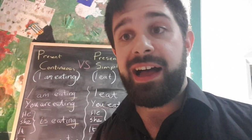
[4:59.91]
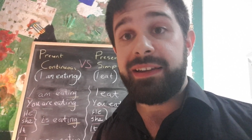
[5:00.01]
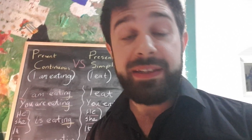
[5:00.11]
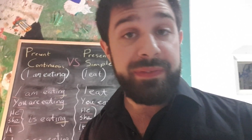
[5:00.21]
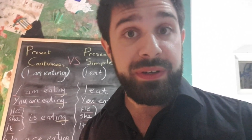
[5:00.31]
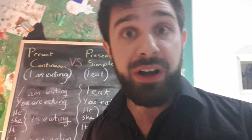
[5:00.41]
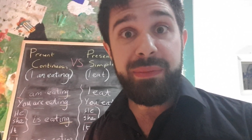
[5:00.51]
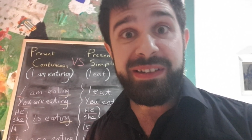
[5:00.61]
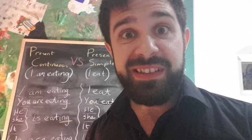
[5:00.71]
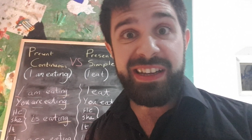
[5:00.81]
leave the
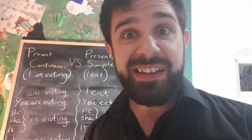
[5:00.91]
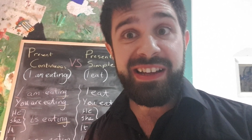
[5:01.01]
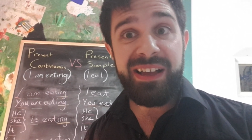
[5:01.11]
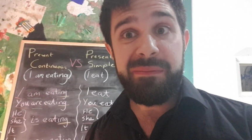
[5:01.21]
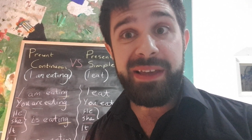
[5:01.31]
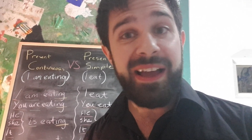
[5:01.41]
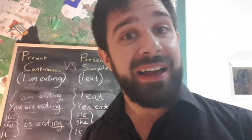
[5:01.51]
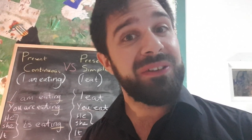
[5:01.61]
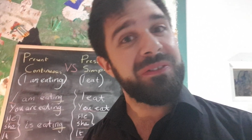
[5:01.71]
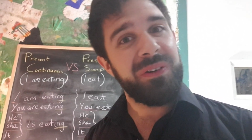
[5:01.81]
comment, and yeah, I
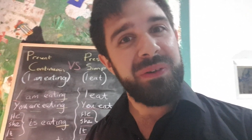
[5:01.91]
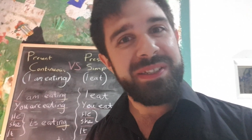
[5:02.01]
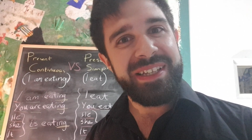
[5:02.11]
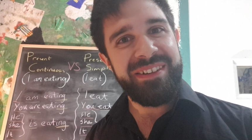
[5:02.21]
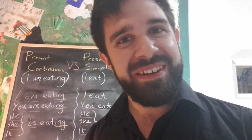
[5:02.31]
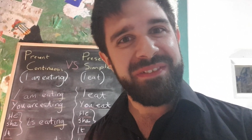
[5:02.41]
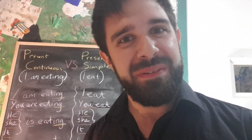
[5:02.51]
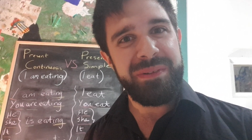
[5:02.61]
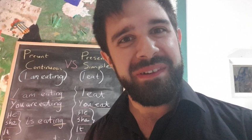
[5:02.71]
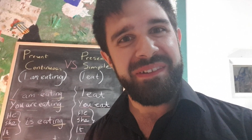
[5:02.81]
look forward to hearing from
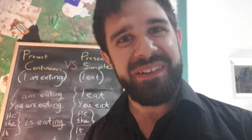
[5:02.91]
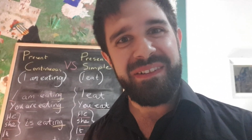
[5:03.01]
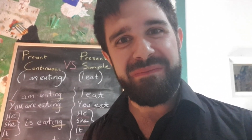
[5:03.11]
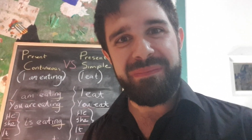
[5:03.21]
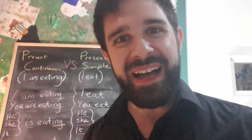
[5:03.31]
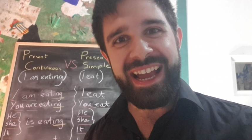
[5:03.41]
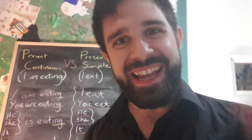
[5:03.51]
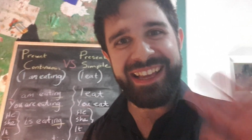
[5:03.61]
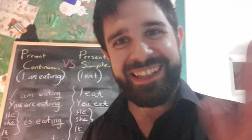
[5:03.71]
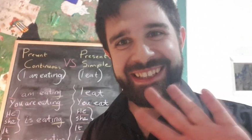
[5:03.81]
you. Bye.